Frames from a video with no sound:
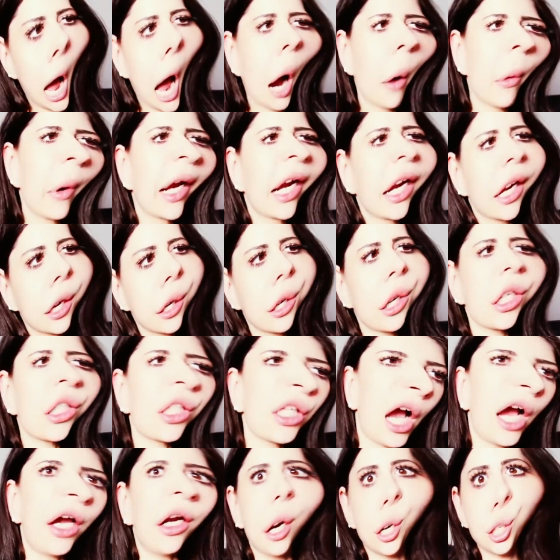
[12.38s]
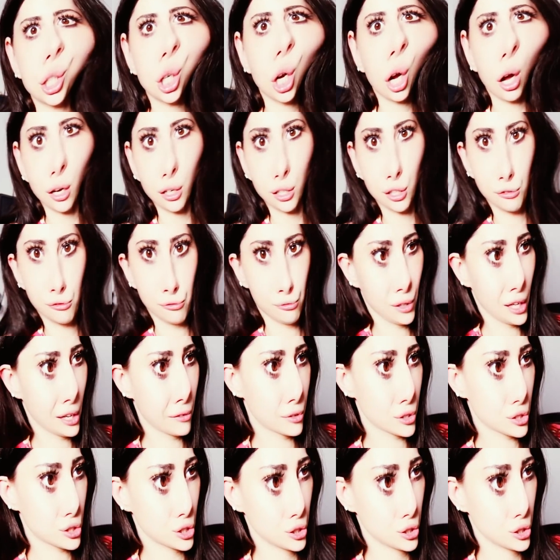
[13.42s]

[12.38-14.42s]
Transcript: how are we gonna design our chocolate flavored